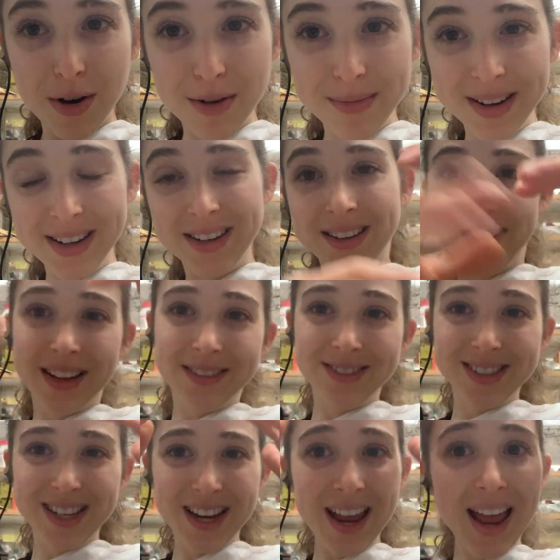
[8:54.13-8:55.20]
moment, and then it
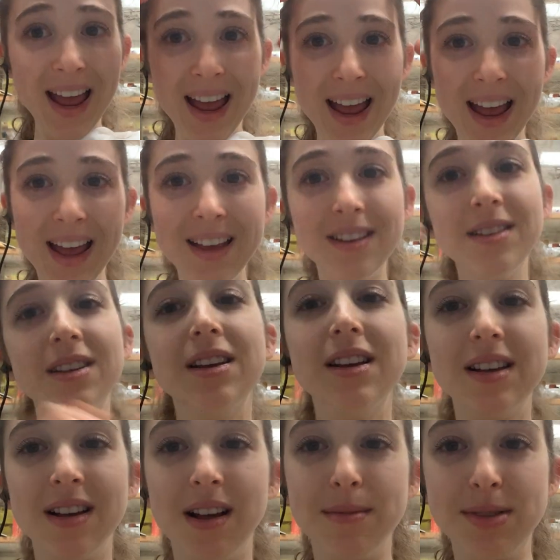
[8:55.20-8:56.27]
was like ah.
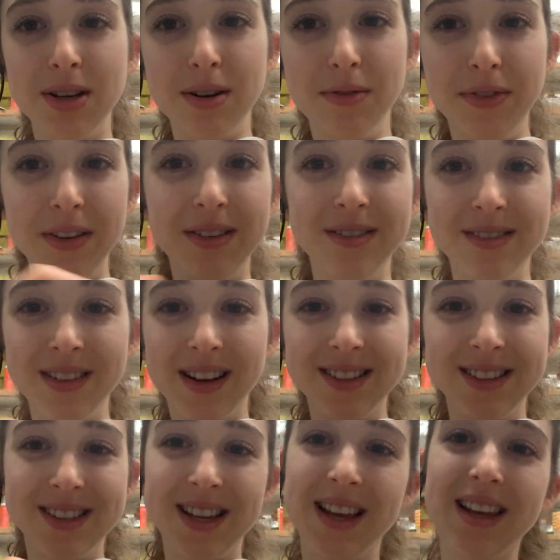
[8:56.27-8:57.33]
Um, so if you I
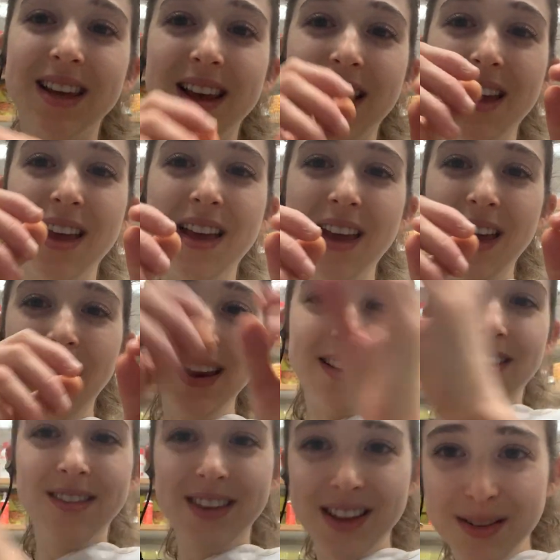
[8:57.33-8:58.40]
just like,
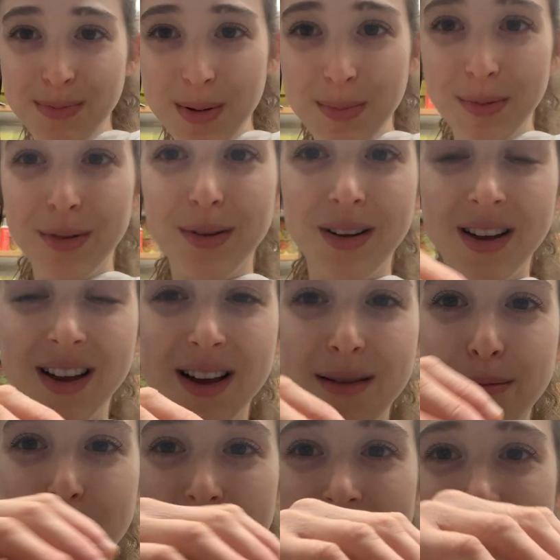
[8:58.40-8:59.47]
and all the other people,
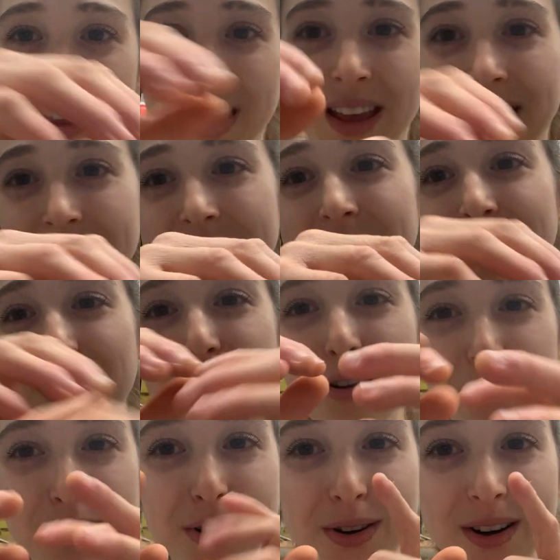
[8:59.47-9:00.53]
um, but like you
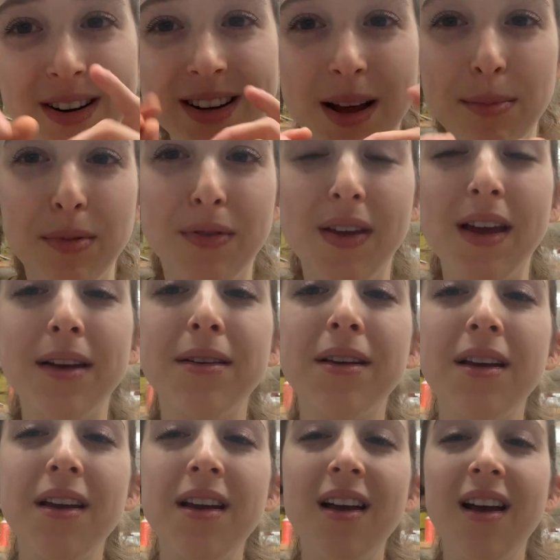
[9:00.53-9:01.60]
know who you are type of thing.
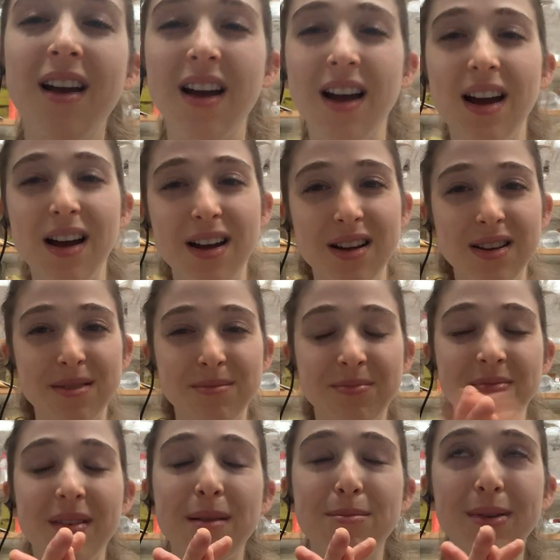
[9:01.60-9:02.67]

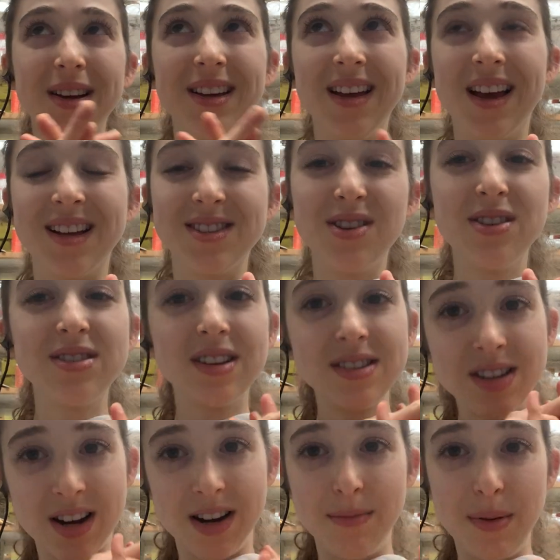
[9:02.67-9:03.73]
Um, but yeah, so there's a
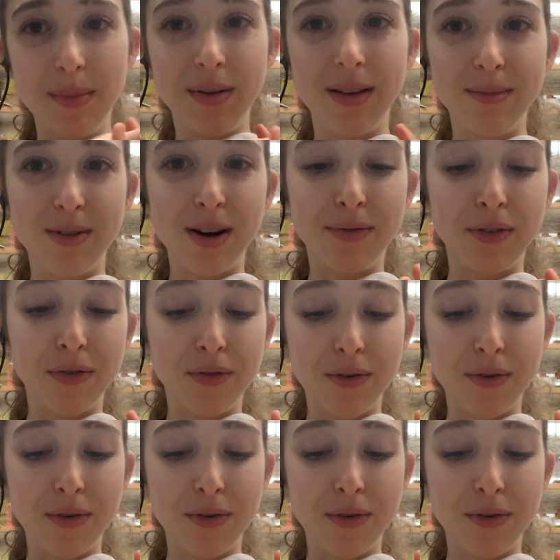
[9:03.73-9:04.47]
ton of people I'm grateful